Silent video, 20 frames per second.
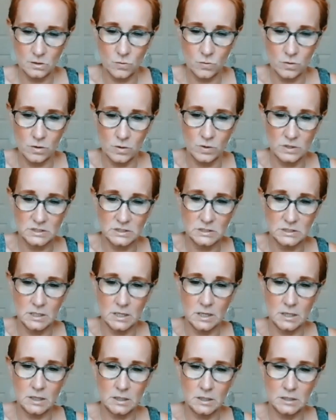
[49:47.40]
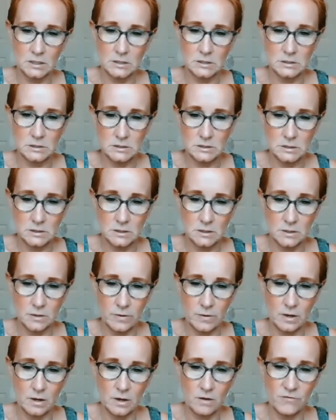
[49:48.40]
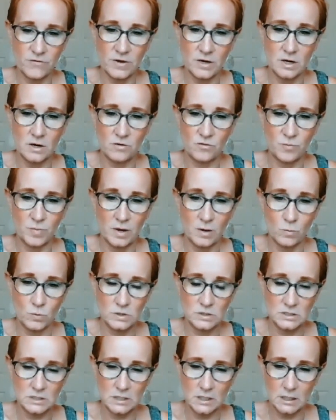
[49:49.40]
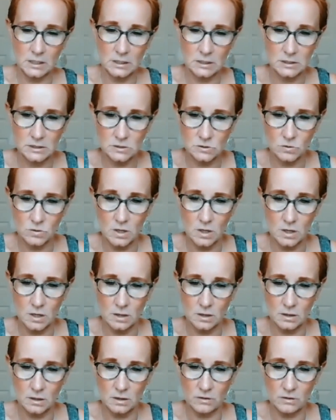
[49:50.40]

Laura wants a necklace. All right, I'll find out if Pam wants a necklace or not.